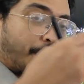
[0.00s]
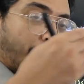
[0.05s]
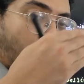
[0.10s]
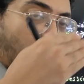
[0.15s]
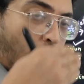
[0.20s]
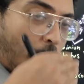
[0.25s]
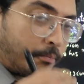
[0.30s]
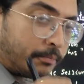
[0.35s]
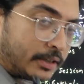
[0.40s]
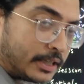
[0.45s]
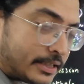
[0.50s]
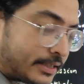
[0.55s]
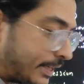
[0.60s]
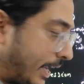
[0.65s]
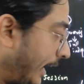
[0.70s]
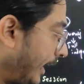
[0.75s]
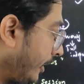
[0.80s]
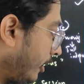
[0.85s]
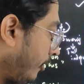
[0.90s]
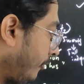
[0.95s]
from the
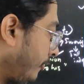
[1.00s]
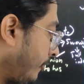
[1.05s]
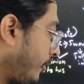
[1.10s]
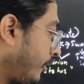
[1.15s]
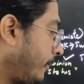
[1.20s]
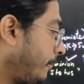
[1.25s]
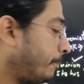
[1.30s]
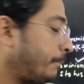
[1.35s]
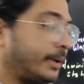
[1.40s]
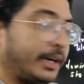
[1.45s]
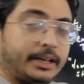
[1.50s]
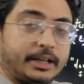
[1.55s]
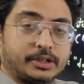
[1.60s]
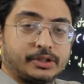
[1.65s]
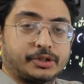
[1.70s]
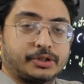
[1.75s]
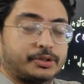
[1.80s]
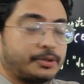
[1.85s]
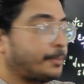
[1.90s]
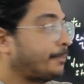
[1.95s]
side of
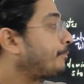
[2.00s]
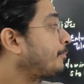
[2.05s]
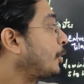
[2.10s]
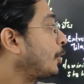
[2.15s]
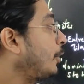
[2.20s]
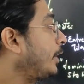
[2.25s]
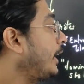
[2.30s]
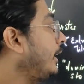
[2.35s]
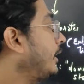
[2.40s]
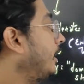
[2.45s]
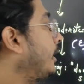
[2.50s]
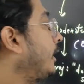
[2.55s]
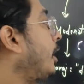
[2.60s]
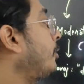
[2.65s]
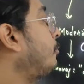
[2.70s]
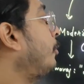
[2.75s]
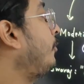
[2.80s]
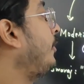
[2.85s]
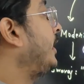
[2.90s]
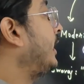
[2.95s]
British. Okay. Now
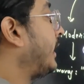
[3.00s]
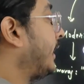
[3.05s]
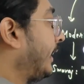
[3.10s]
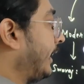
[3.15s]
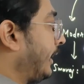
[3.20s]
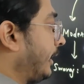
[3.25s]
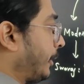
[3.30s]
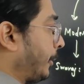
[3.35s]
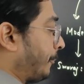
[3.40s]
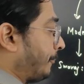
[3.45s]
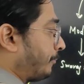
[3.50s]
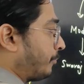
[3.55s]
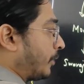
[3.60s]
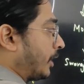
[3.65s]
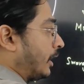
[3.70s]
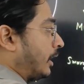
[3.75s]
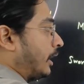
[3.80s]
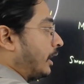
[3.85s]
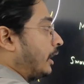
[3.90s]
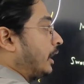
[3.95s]
moving ahead.
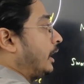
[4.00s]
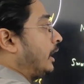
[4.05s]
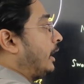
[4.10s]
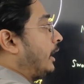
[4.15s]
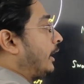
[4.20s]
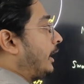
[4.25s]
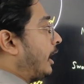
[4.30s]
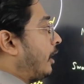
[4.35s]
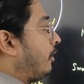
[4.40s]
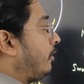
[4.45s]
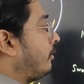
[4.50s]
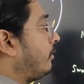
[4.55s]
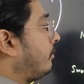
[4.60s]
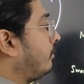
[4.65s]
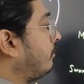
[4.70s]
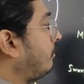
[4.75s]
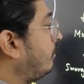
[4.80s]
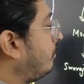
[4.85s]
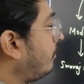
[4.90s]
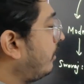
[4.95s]
Now
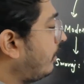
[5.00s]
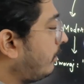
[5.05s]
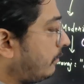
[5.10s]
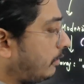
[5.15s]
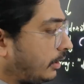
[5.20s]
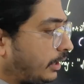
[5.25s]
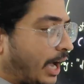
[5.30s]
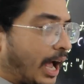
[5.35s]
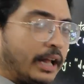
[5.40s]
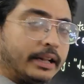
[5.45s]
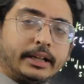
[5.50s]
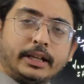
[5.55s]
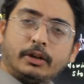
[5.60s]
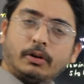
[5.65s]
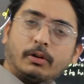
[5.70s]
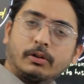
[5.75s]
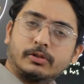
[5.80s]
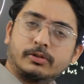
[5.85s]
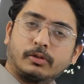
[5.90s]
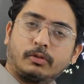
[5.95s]
Gandhi
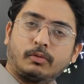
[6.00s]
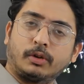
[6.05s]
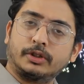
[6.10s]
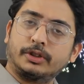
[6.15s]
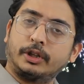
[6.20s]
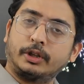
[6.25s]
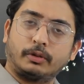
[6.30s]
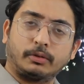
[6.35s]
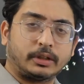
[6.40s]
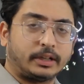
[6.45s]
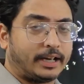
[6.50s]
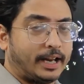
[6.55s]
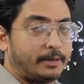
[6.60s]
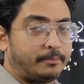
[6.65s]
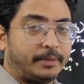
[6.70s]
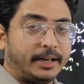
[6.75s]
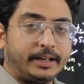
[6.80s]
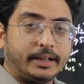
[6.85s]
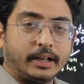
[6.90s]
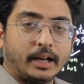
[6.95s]
also was into the
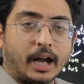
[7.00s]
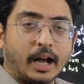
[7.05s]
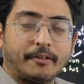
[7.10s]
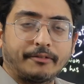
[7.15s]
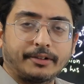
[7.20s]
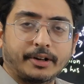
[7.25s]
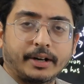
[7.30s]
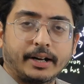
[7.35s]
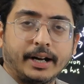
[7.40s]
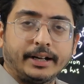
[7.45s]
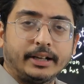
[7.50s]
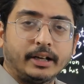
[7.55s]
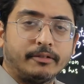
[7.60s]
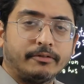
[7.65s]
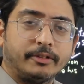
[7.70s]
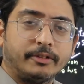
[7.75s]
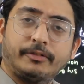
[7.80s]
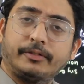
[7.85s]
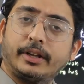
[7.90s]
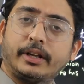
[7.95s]
limelight after
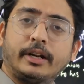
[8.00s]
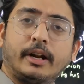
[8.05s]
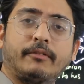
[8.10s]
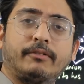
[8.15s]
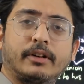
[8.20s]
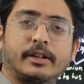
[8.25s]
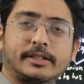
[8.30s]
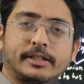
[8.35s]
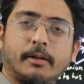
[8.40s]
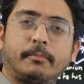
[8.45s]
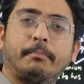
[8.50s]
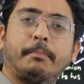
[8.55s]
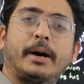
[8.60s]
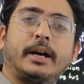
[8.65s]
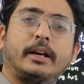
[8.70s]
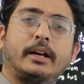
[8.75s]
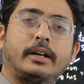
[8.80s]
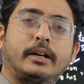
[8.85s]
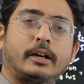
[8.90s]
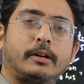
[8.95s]
1915, after
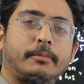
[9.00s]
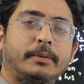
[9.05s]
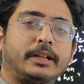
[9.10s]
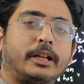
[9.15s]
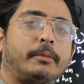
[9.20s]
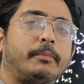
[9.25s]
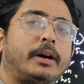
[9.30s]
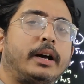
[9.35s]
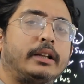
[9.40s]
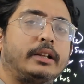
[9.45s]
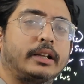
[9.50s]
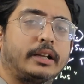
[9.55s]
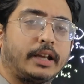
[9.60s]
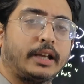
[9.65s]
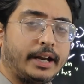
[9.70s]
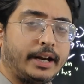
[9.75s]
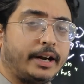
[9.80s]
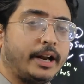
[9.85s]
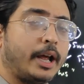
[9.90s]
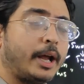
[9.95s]
Champaran, Ahmedabad,
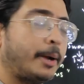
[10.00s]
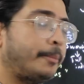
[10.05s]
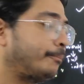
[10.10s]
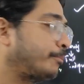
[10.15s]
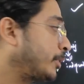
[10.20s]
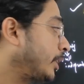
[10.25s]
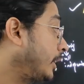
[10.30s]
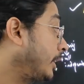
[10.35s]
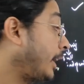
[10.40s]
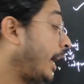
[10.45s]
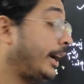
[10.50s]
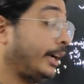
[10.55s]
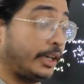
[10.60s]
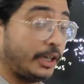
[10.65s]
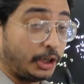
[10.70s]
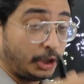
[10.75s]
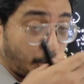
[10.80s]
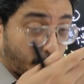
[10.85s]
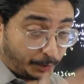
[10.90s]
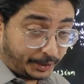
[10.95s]
Kheda,
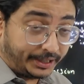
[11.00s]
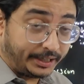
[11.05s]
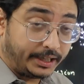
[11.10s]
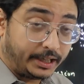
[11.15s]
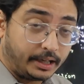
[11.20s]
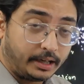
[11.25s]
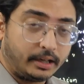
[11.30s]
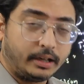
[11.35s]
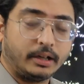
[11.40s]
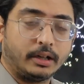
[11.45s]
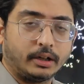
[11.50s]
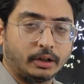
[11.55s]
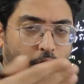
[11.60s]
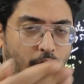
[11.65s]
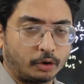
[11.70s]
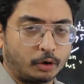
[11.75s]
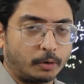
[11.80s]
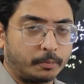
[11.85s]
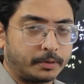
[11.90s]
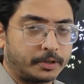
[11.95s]
1920
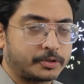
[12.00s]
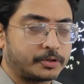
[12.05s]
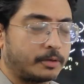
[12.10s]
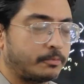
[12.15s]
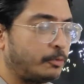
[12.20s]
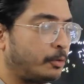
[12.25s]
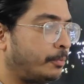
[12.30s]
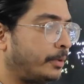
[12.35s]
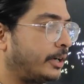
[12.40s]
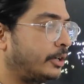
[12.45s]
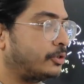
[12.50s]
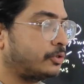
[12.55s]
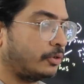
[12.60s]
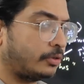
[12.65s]
non-cooperation movement.